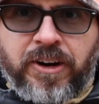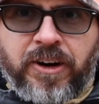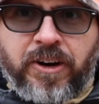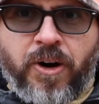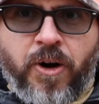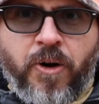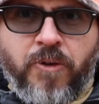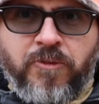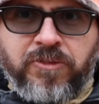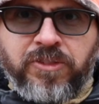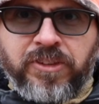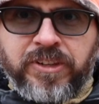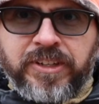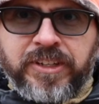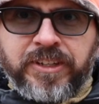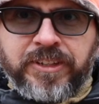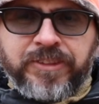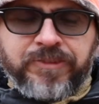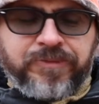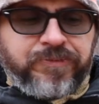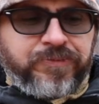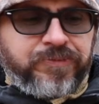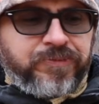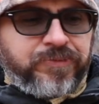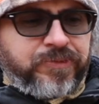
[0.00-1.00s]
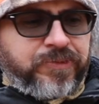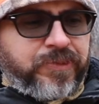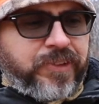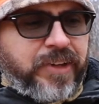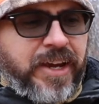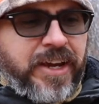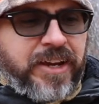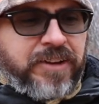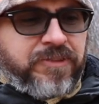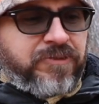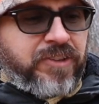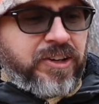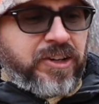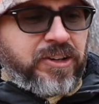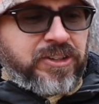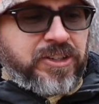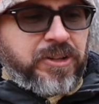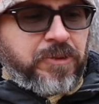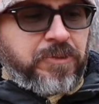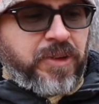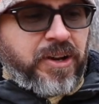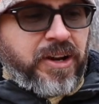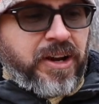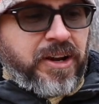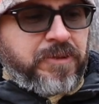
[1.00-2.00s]
Hopefully I could figure
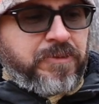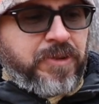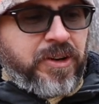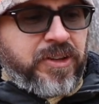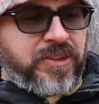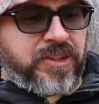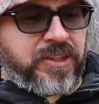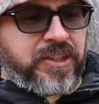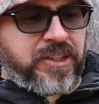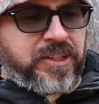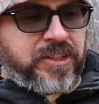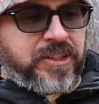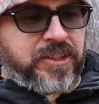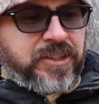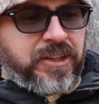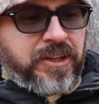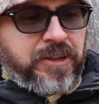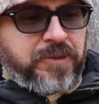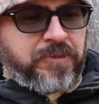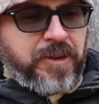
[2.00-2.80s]
something out about these.